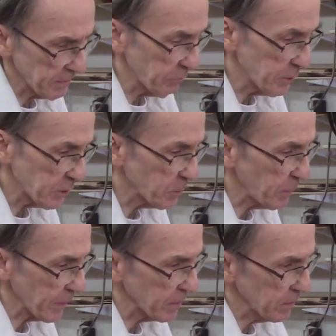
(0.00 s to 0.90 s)
I would
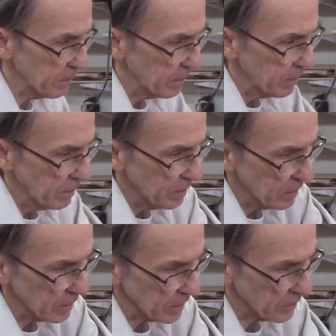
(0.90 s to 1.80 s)
expect
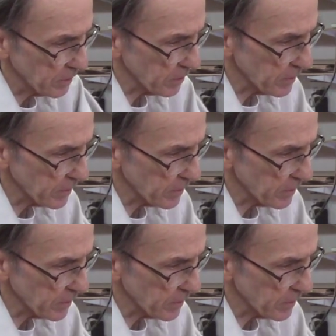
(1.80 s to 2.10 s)
since it